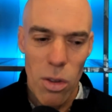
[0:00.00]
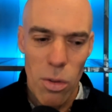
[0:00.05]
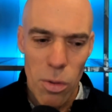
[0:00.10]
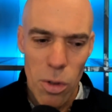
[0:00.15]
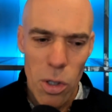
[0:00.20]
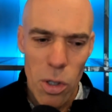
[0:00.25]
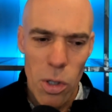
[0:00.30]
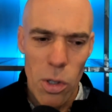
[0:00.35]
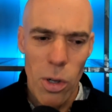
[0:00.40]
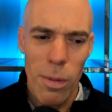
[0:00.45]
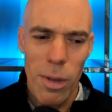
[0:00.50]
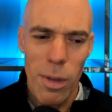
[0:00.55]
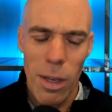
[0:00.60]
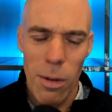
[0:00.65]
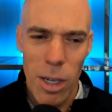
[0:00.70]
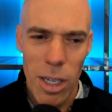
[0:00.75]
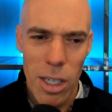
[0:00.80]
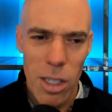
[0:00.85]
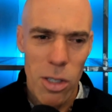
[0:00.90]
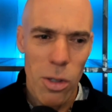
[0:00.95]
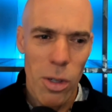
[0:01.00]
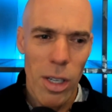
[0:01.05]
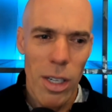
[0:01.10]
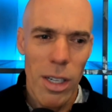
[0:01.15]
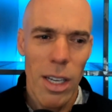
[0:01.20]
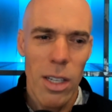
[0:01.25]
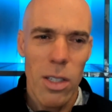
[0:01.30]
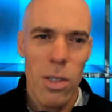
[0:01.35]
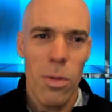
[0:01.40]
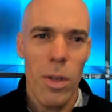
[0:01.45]
think through. I'm getting ready to do
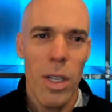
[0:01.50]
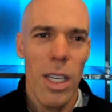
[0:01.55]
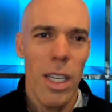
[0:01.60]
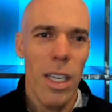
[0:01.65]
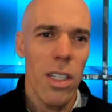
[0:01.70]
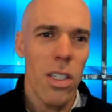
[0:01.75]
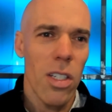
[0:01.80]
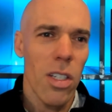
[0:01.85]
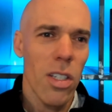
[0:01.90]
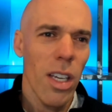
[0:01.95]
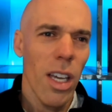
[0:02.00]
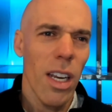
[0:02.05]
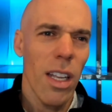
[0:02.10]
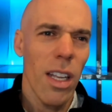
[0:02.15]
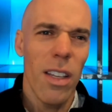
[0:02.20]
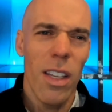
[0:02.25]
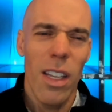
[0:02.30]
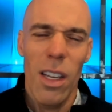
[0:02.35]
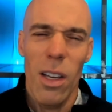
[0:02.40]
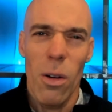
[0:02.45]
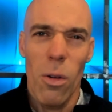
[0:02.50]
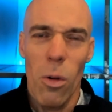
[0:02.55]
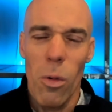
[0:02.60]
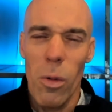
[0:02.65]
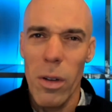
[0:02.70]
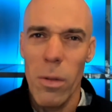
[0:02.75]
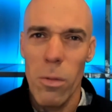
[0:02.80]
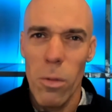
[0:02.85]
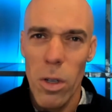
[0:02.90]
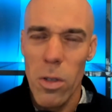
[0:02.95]
it next week and just kind of
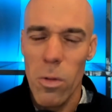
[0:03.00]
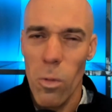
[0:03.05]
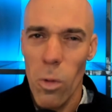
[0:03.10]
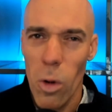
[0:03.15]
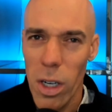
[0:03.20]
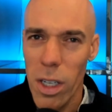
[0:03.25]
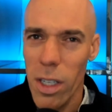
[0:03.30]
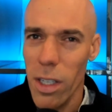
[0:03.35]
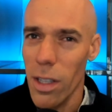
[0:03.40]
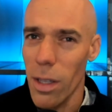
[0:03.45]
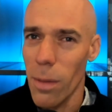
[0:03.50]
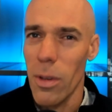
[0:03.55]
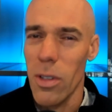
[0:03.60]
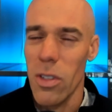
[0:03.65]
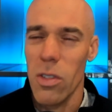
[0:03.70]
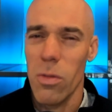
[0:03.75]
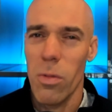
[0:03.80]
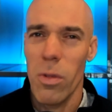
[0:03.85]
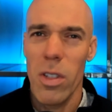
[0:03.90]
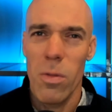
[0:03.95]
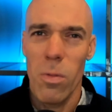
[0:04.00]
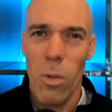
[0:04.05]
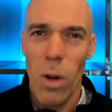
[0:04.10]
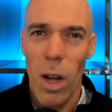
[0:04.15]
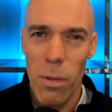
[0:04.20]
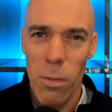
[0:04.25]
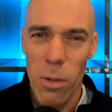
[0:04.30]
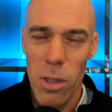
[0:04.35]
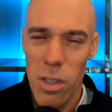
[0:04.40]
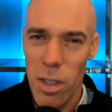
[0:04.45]
well, what, what's working in the business? What's
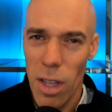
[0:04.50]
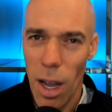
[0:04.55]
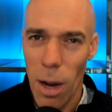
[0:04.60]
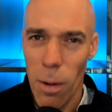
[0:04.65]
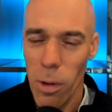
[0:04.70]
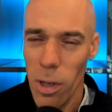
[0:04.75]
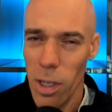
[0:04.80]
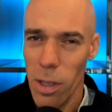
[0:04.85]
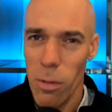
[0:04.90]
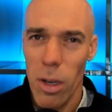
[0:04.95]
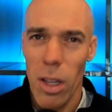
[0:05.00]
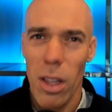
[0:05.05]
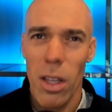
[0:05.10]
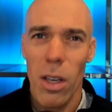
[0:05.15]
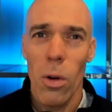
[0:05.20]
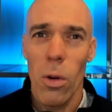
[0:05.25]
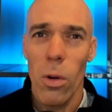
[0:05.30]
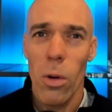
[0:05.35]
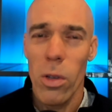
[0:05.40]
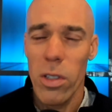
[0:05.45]
what? What's not working? What are the